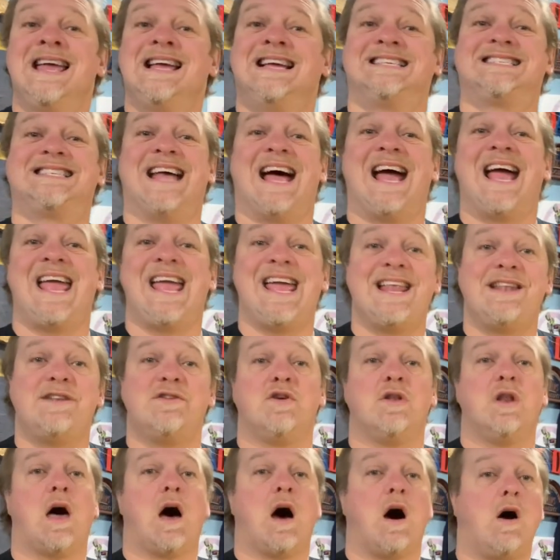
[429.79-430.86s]
It's the
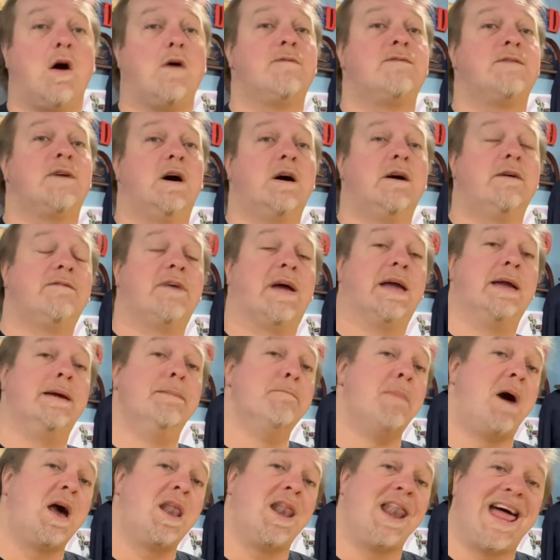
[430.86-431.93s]
handle off of a
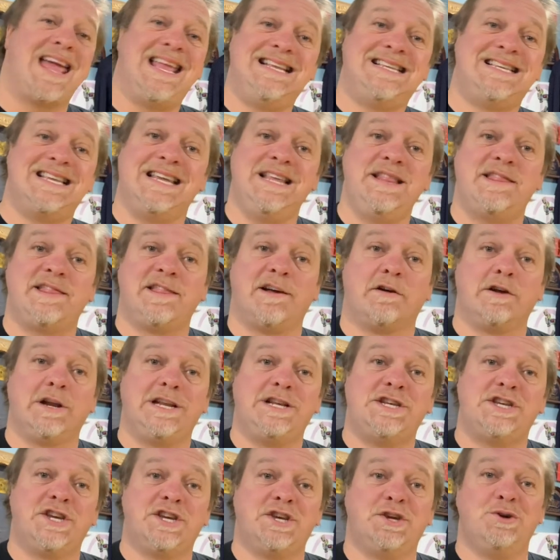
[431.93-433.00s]
model
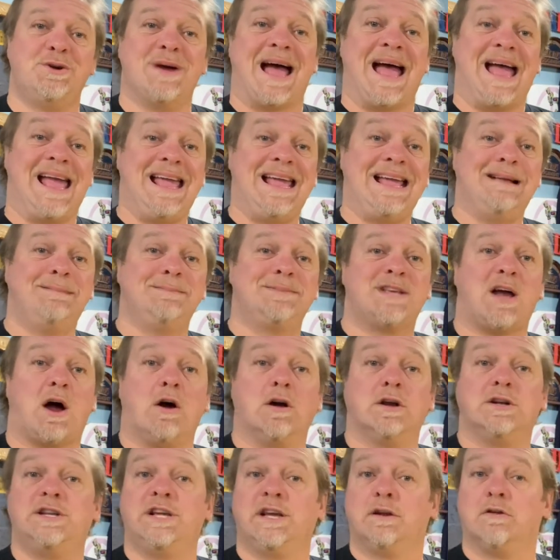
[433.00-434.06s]
1832 Ames
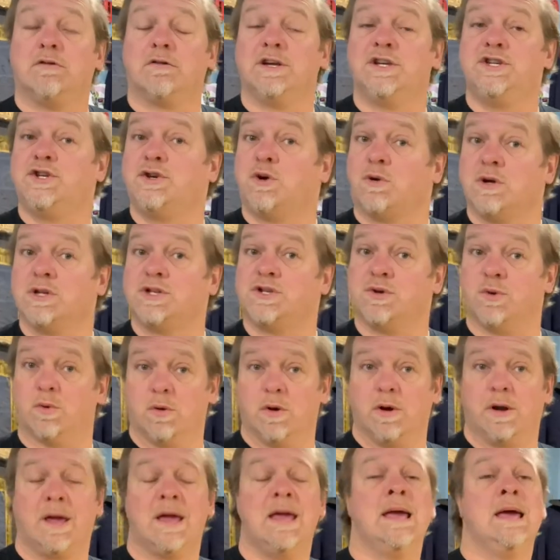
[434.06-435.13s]
artillery short
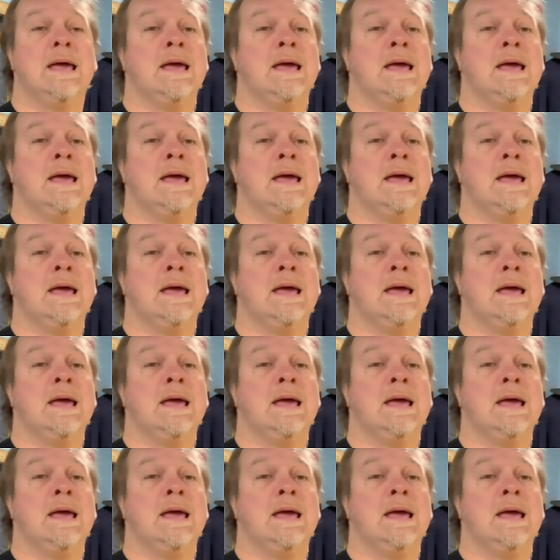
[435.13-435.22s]
sword.